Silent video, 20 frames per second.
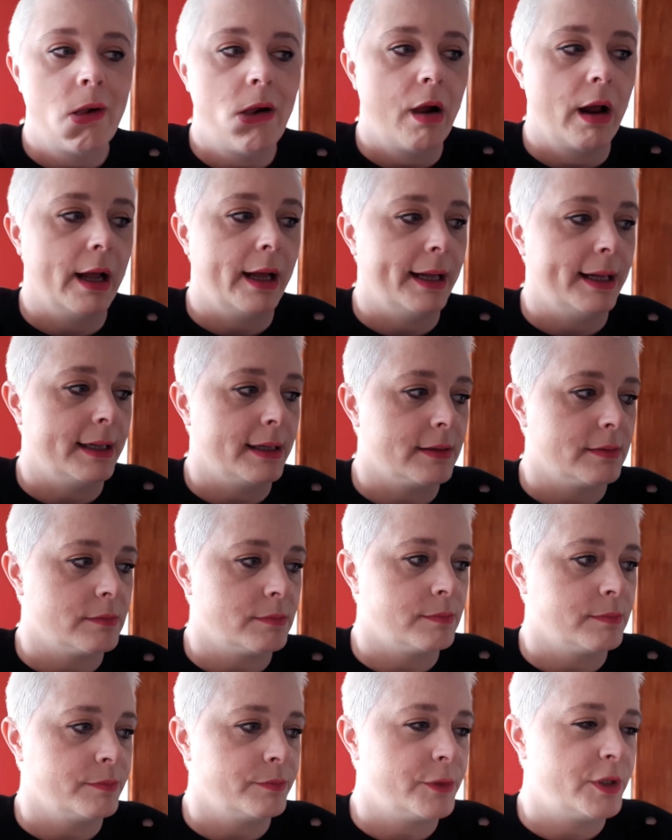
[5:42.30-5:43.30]

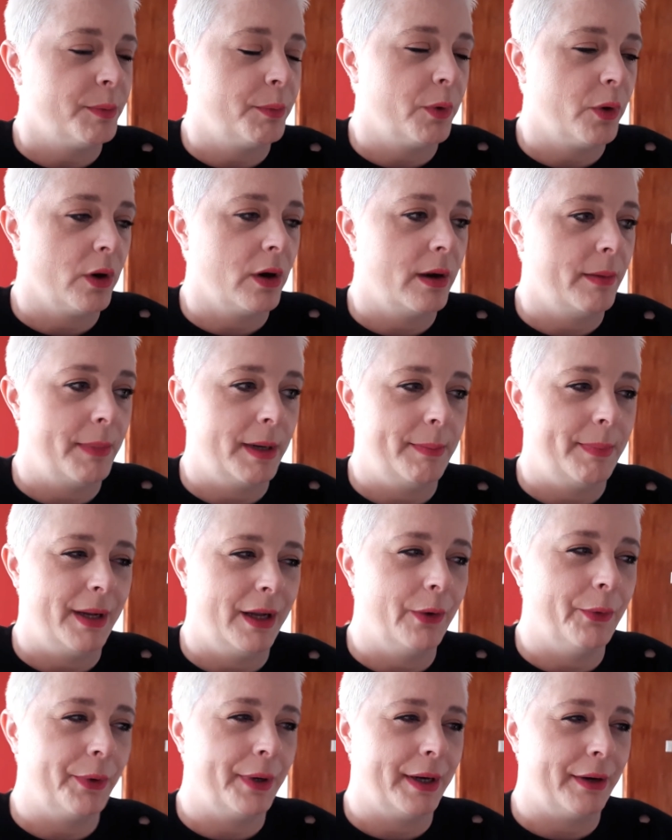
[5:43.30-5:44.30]
Um, tomorrow I might be
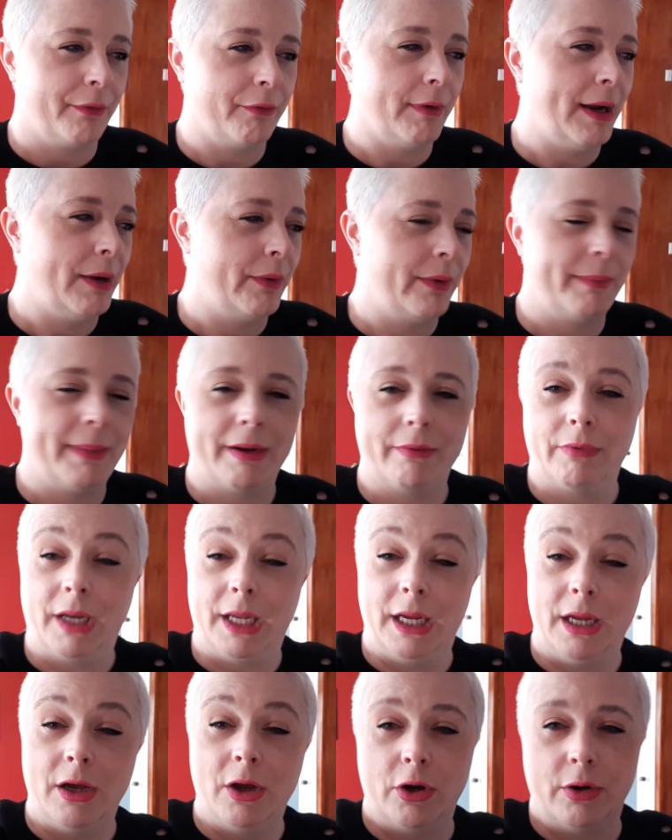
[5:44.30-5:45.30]
going out around. I'm not
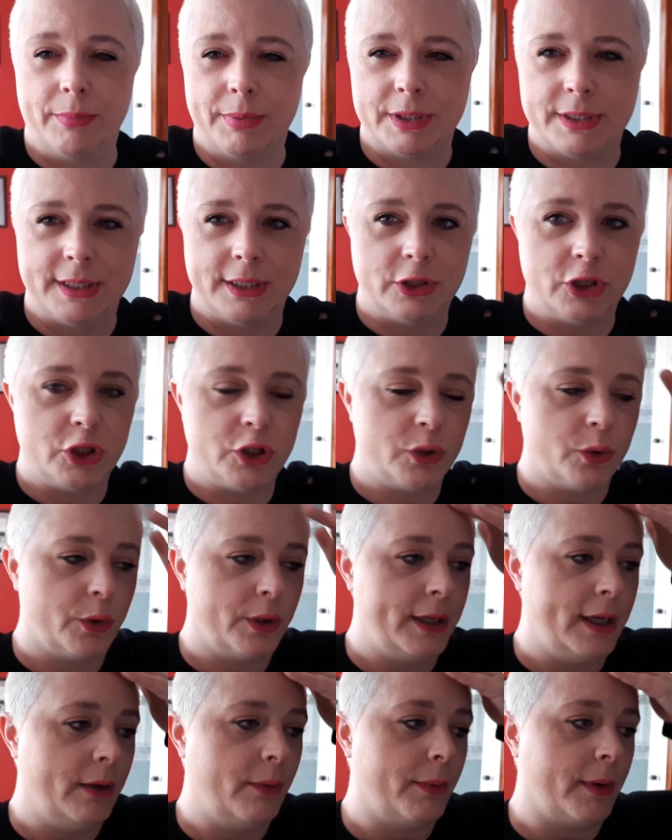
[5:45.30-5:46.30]
really one hundred percent sure
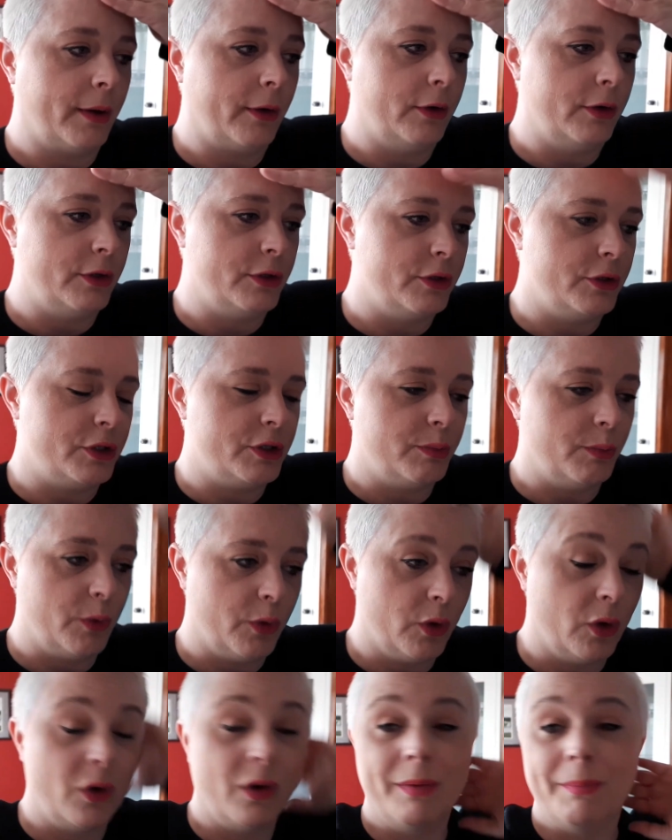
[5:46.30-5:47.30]
yet what I'm going to do
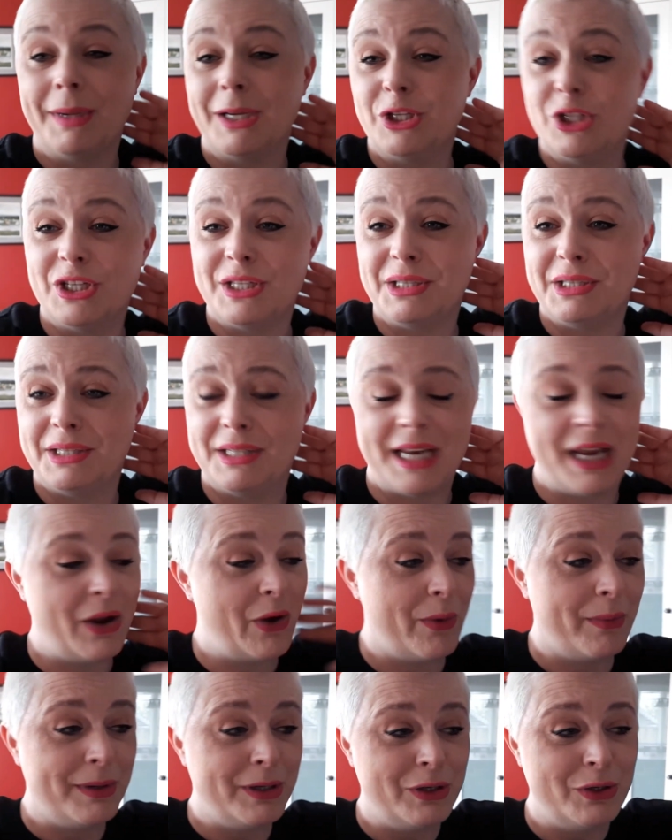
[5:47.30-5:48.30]
tomorrow, or I might just stay
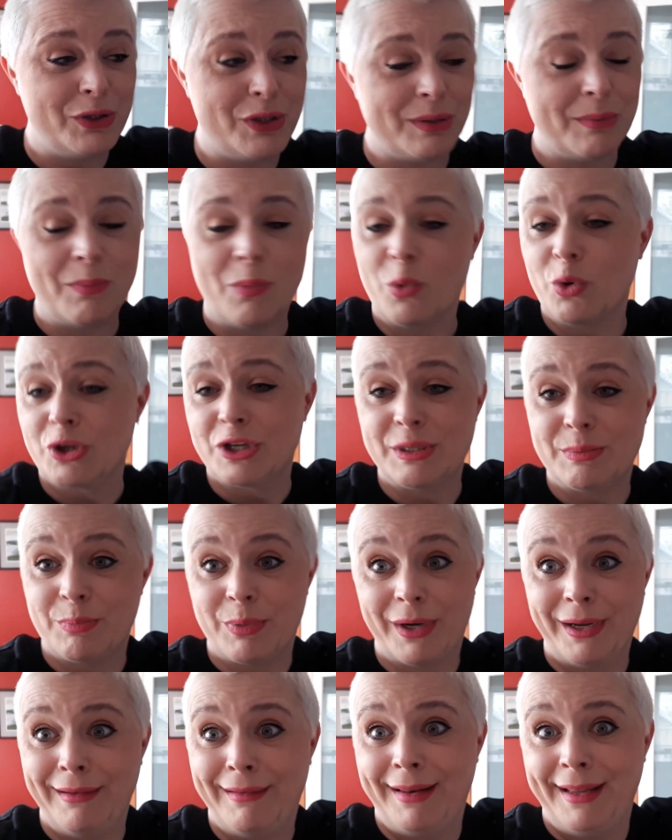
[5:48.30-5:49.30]
home and do some more
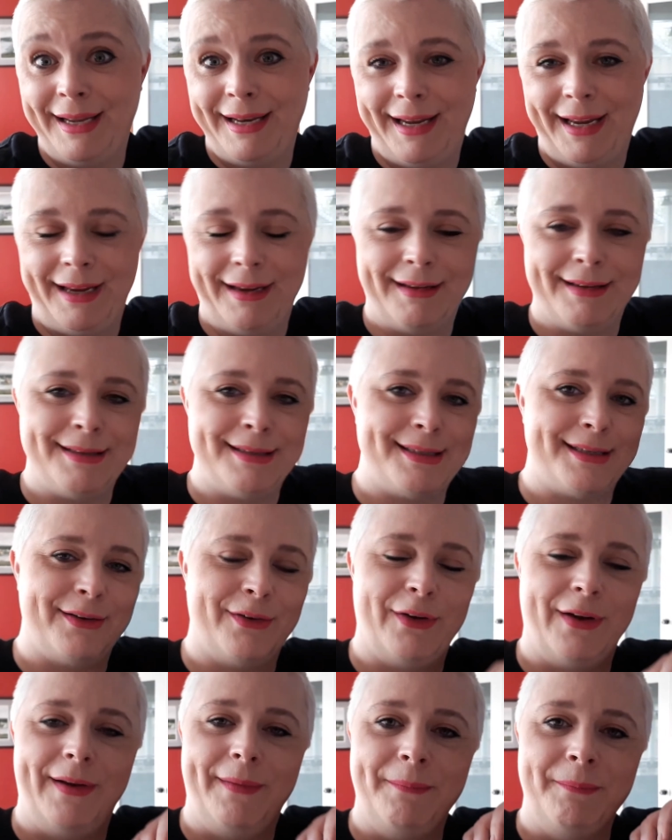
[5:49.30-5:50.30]
spring cleaning,
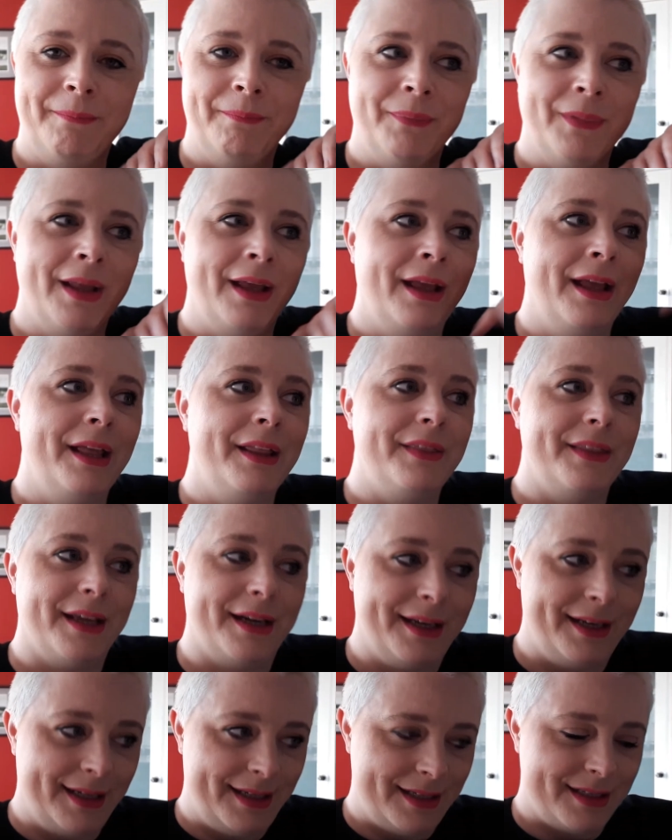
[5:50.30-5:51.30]
considering
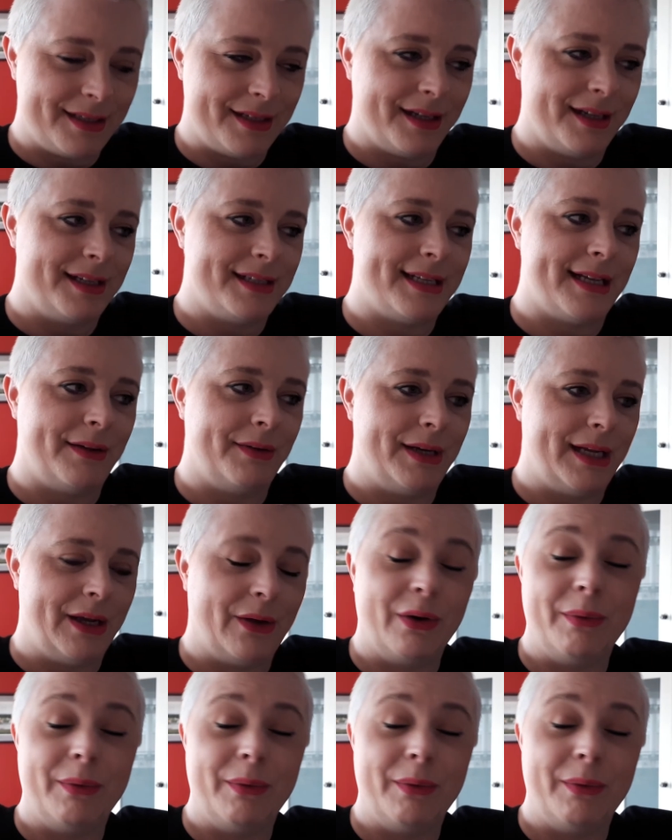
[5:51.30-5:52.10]
that it is nice out now.